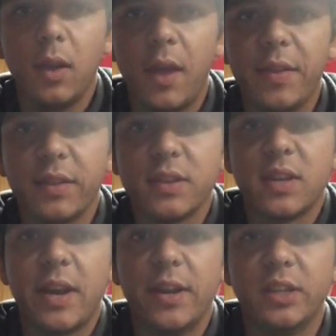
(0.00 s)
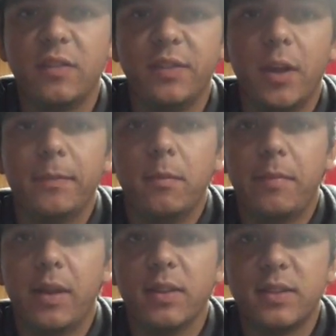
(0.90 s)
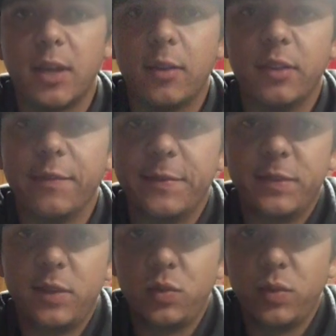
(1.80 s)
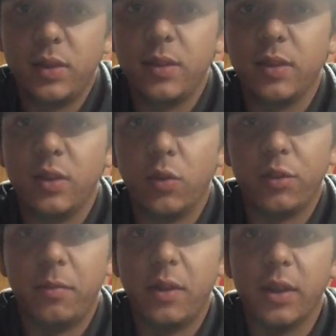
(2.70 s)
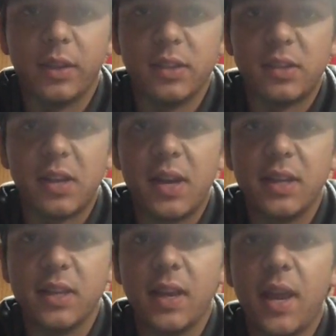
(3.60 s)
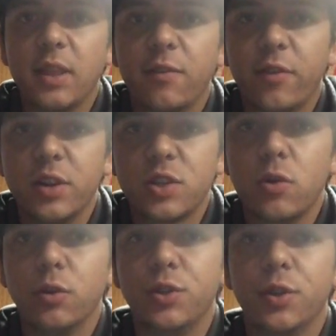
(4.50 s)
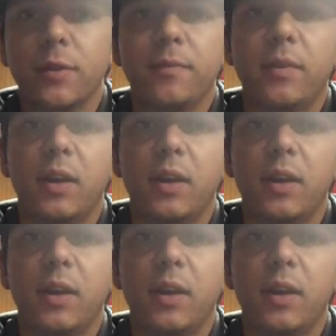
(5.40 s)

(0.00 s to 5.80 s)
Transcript: I think this hire definitely helped them balance out the difference between the North American society and the French culture.